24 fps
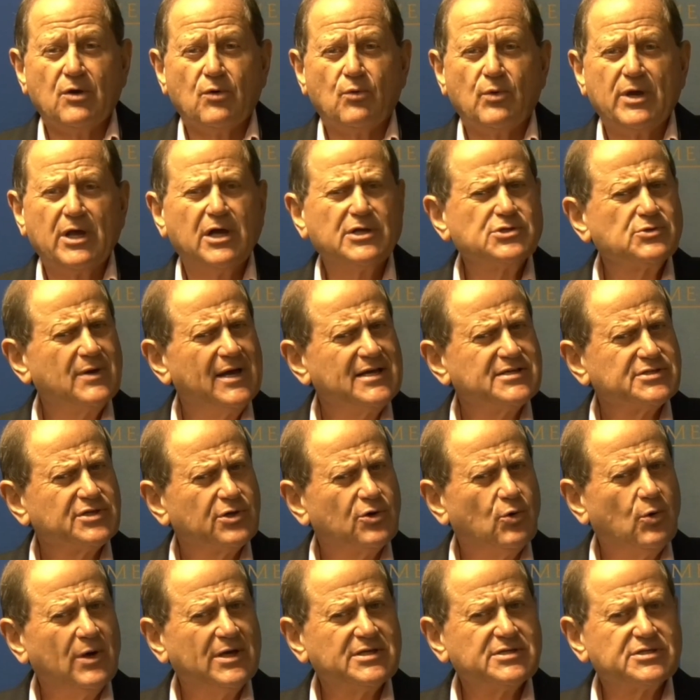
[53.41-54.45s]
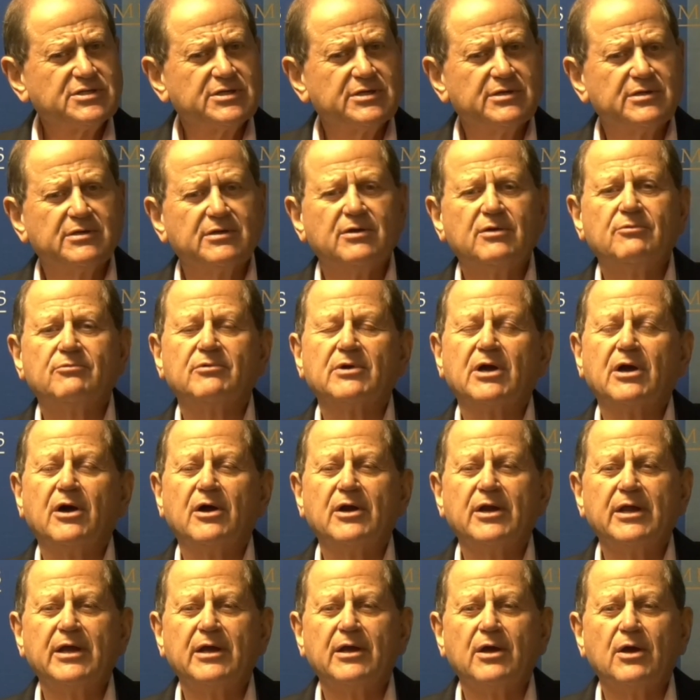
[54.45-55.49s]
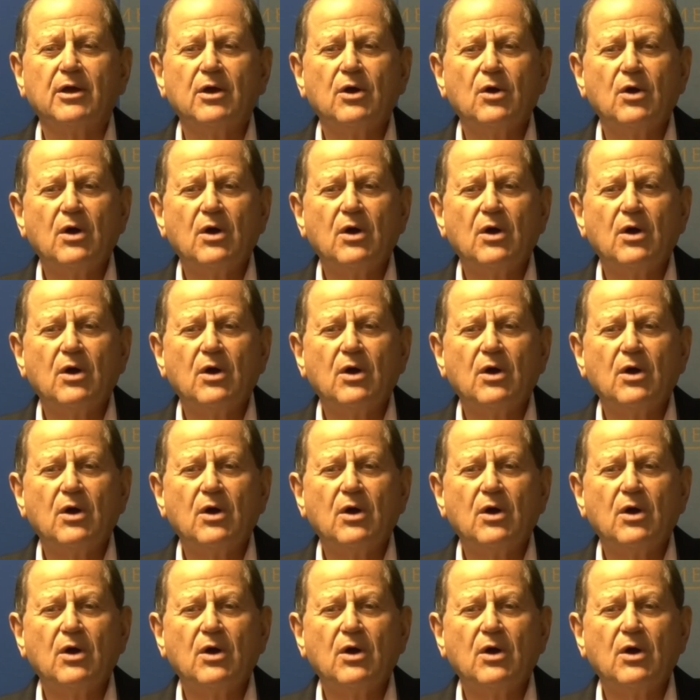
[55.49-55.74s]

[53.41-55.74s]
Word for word: We also asked a question regarding